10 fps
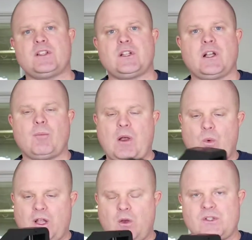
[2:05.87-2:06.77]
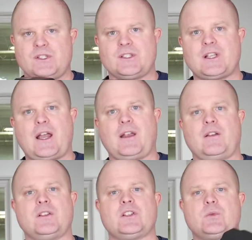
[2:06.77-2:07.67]
what goes inside of here,
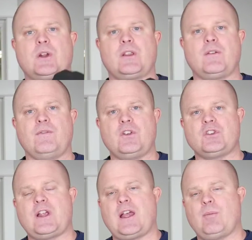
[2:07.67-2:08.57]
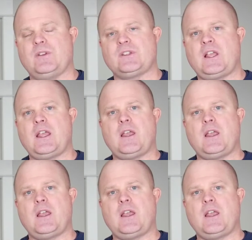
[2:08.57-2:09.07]
and this is where the confusion happens.